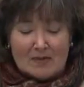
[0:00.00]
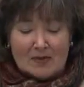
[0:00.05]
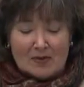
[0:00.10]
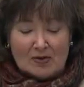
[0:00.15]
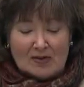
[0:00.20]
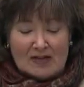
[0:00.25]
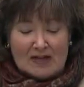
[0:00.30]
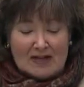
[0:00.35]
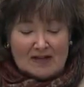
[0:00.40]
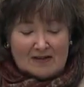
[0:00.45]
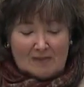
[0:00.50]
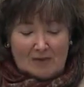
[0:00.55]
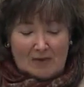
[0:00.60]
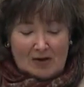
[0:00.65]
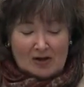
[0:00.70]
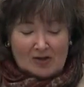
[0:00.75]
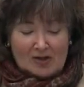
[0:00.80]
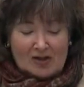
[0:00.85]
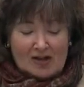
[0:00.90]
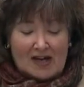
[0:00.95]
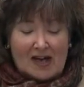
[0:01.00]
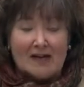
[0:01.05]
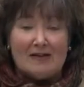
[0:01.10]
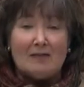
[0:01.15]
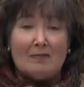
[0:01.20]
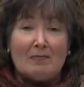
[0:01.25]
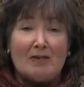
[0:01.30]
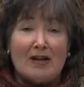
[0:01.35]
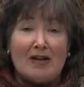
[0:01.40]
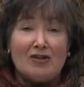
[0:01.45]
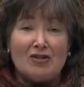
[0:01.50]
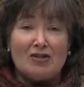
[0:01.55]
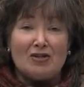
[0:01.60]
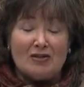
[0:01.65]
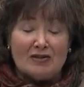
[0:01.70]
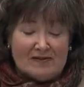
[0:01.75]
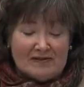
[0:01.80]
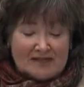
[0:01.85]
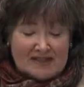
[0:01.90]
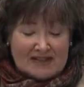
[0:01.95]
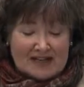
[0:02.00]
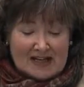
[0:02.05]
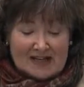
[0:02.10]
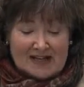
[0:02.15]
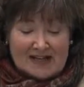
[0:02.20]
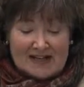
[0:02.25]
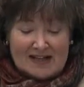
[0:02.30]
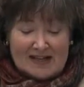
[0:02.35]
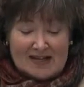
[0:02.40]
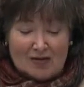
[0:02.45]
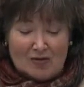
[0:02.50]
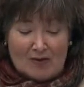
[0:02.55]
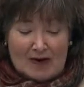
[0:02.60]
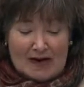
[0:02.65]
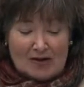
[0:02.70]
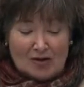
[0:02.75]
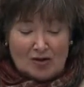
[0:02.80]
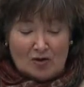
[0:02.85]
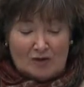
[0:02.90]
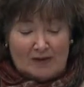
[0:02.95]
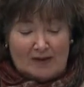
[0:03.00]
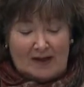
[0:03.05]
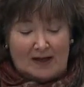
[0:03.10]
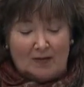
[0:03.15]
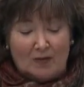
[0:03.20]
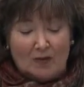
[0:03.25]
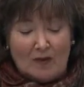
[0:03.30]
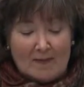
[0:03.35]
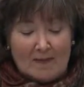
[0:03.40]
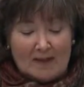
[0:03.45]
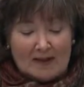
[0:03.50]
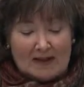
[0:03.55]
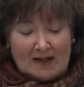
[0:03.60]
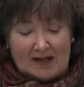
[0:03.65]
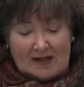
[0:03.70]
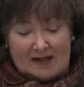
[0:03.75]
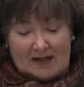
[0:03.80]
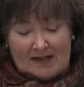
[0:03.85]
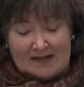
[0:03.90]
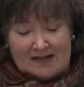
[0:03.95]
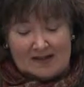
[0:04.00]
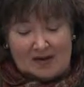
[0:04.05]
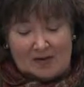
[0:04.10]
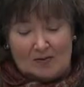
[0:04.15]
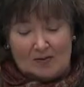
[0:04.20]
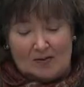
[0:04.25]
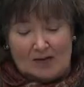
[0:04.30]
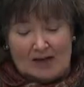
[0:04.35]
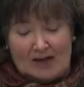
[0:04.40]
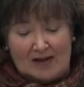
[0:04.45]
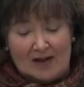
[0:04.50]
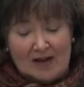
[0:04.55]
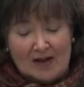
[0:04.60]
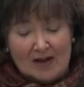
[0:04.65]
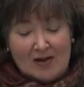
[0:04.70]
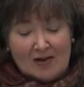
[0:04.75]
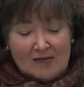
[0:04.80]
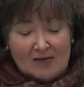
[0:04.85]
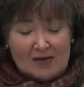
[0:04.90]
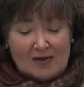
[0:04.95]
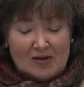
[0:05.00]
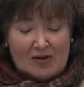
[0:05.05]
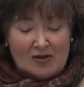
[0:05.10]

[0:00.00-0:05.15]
13th of March, I had the pleasure of attending the grand opening ribbon-cutting ceremony for the